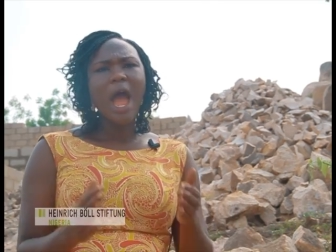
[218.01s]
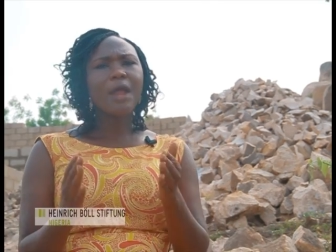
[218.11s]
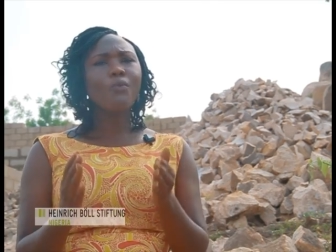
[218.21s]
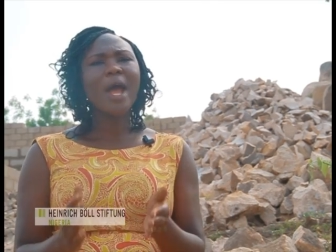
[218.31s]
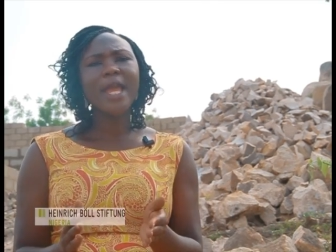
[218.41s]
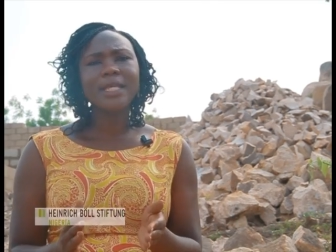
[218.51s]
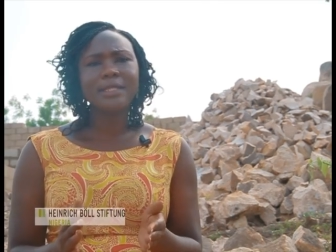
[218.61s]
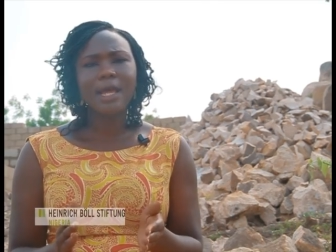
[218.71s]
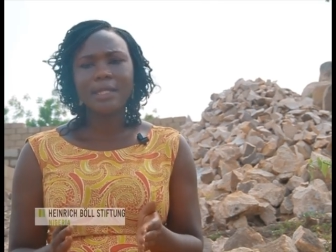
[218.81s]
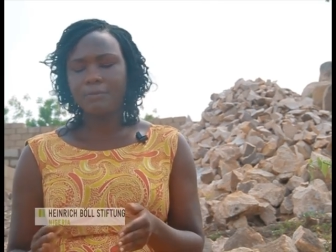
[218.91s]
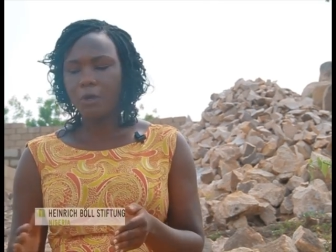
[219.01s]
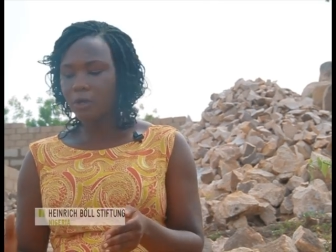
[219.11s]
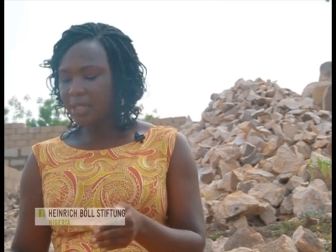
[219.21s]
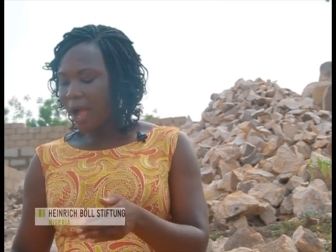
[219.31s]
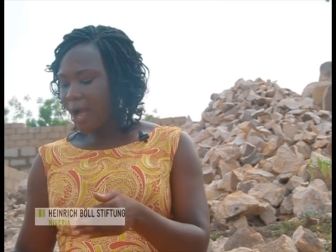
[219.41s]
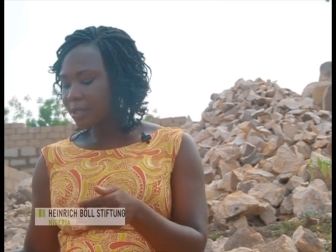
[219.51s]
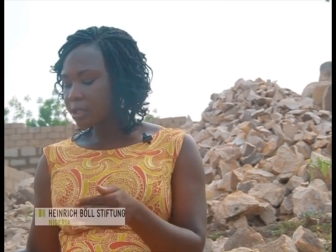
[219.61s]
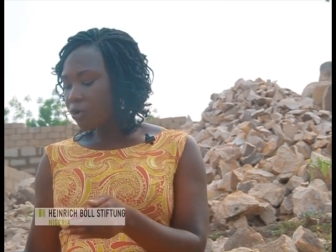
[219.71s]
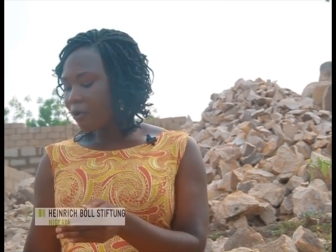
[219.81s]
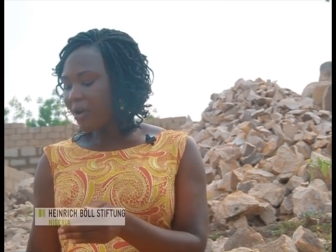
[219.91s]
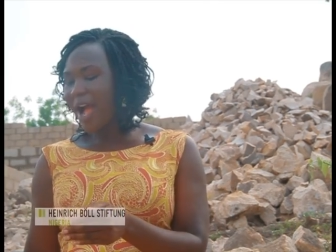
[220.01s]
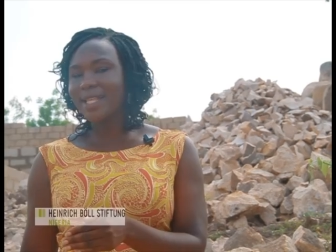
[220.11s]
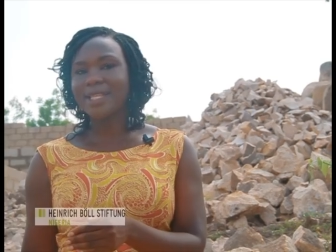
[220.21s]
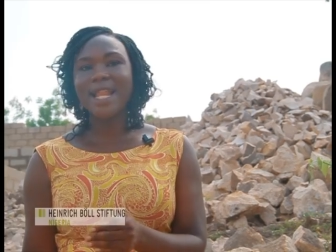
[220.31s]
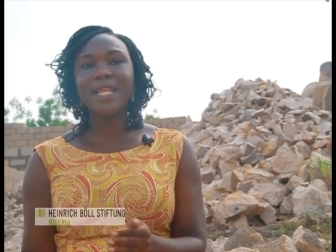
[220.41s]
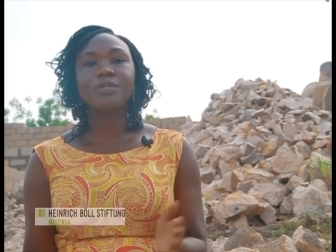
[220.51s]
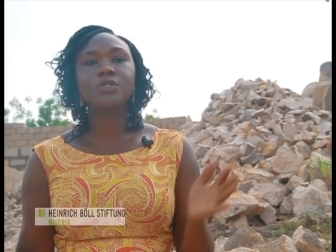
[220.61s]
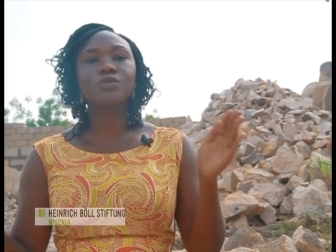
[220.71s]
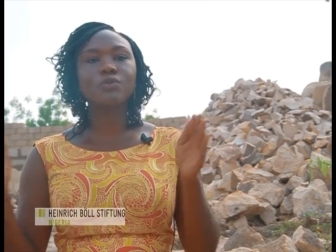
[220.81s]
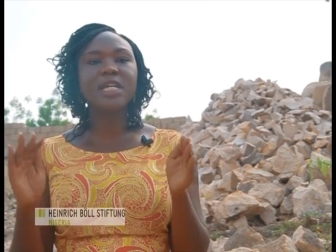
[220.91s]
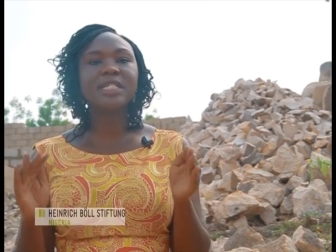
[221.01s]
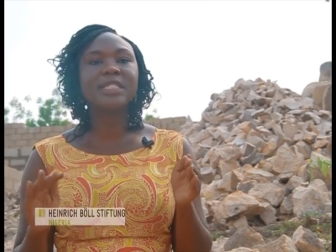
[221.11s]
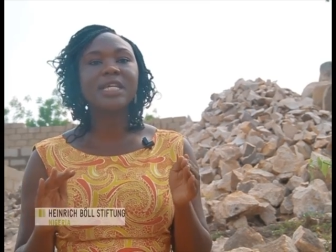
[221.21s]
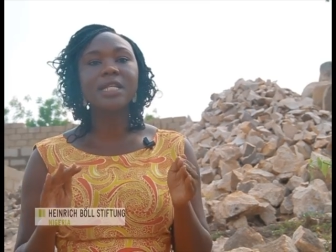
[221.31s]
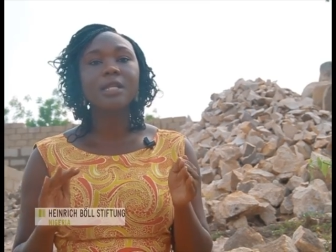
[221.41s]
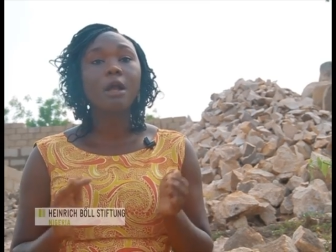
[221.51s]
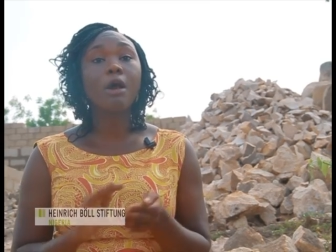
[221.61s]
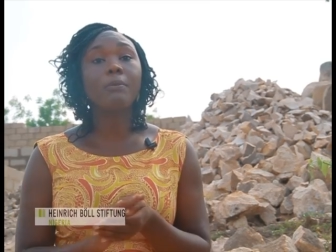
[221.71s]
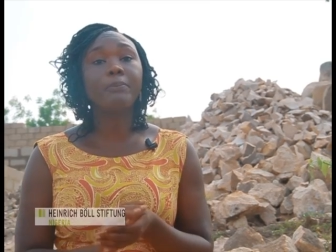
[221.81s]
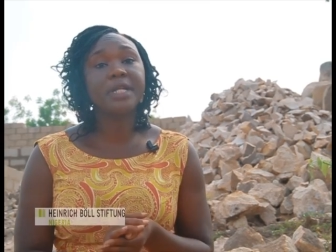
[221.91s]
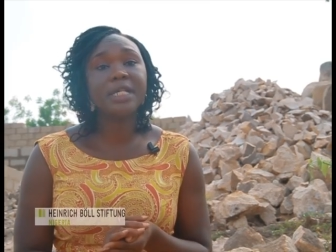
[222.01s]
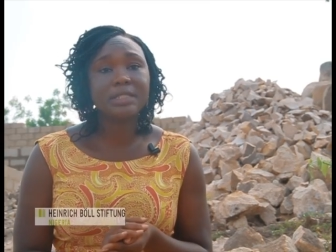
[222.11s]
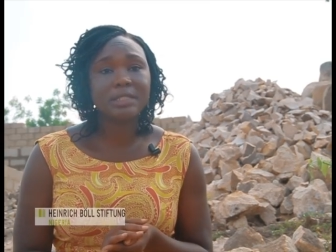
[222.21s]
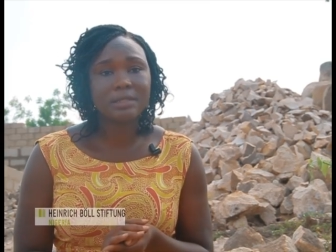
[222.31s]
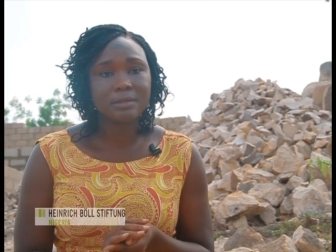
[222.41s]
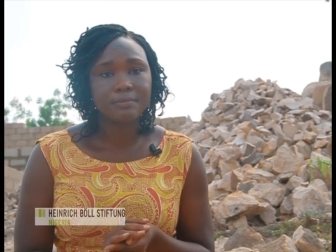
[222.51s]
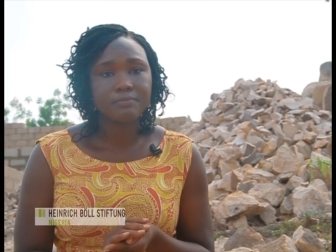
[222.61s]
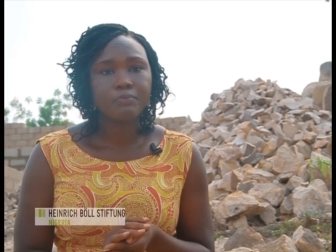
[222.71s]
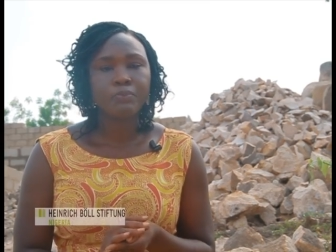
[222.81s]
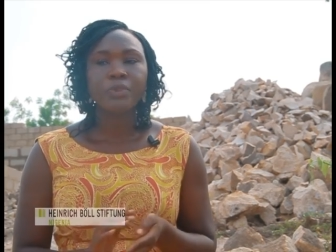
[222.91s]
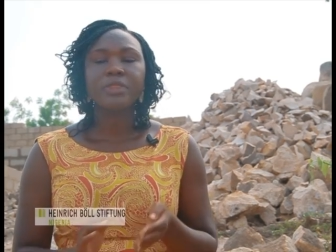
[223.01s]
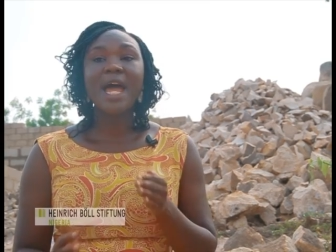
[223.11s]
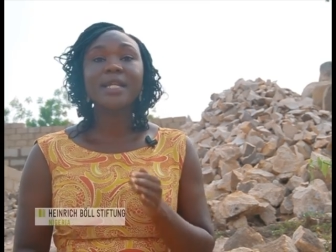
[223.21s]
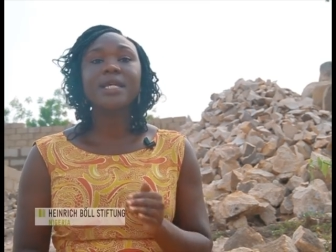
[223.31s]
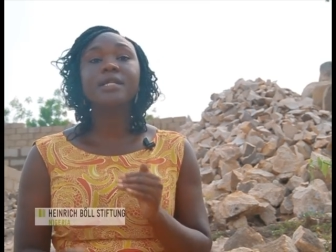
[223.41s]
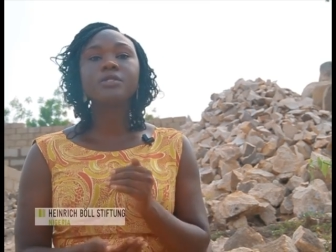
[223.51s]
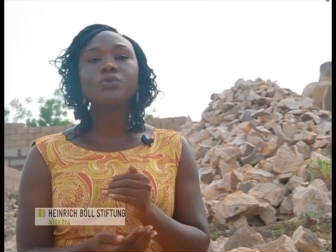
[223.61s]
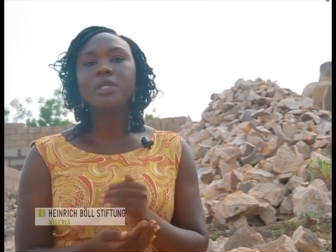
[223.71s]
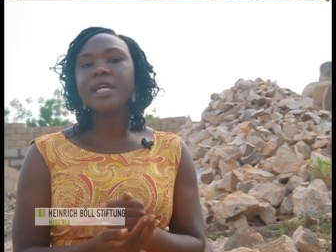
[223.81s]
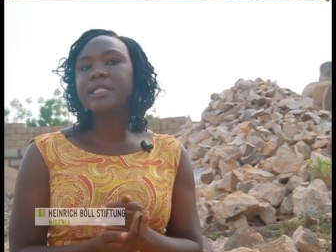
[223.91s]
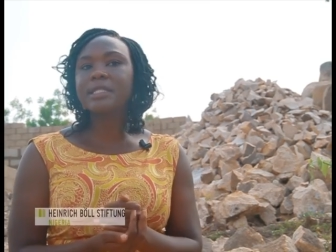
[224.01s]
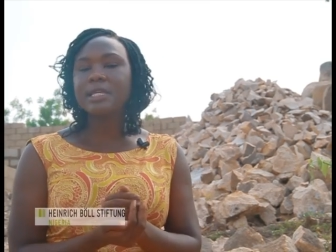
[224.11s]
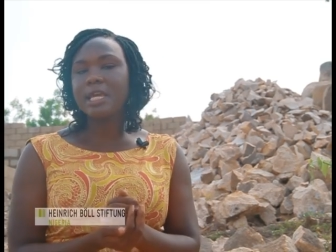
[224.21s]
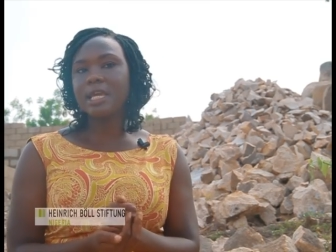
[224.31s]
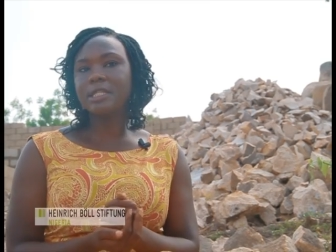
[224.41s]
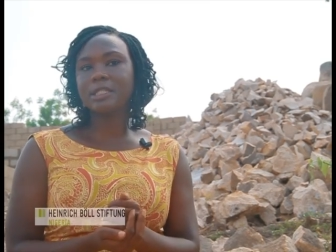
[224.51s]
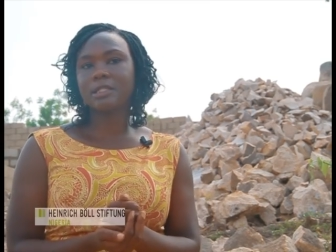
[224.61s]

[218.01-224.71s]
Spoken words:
And why is that? Because our stove has an insulating component that insulates the heat